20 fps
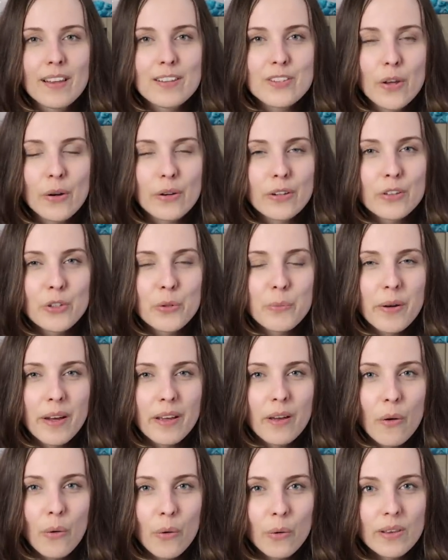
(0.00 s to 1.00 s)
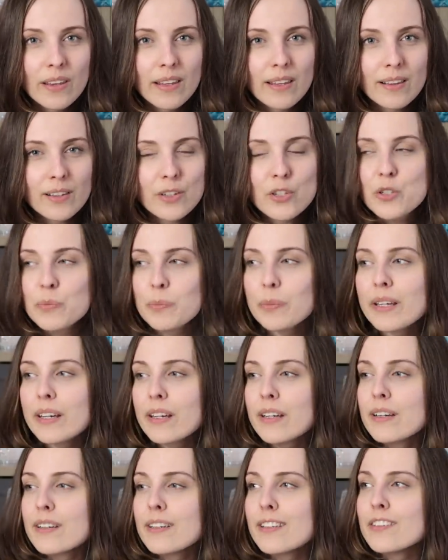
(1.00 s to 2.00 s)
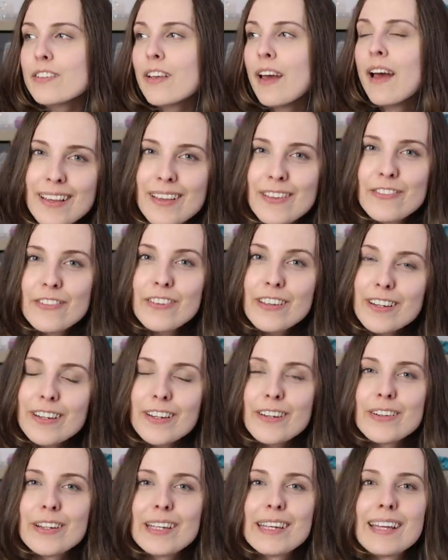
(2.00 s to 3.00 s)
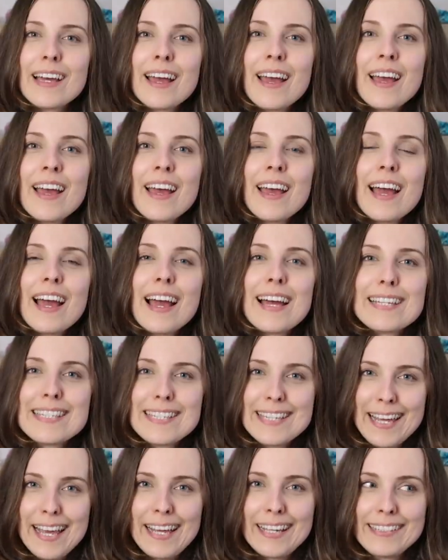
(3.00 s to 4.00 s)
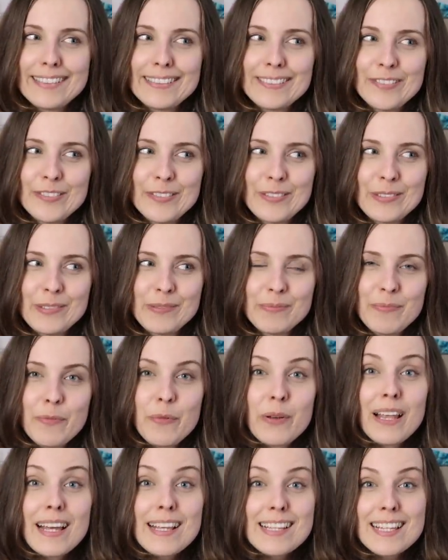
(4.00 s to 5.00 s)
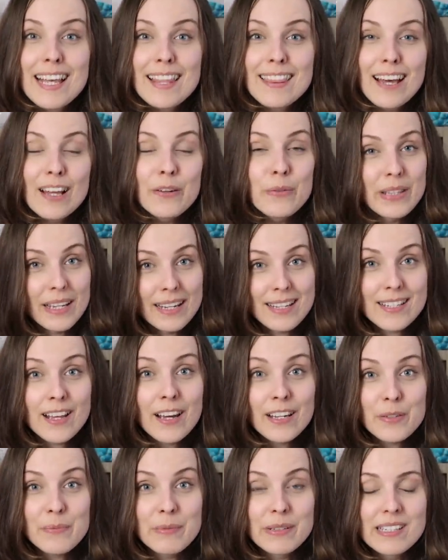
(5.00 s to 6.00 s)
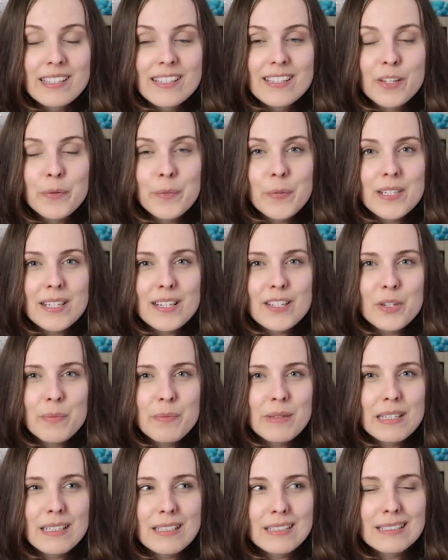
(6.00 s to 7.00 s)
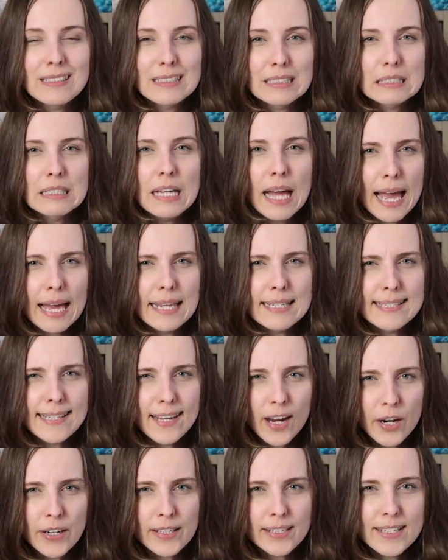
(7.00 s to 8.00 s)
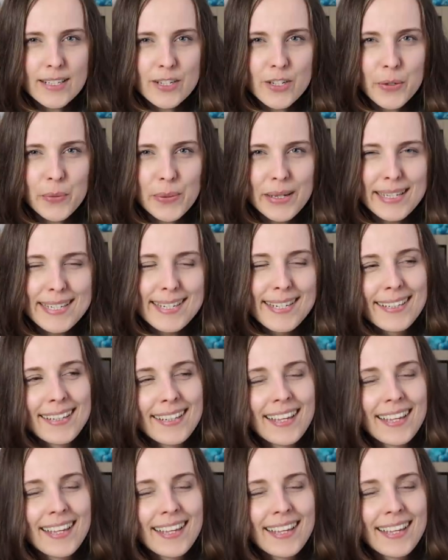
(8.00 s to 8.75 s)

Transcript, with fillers: sorry to my old English speakers, fingering day. When I said that with excitement, someone said to me, add yarn into it.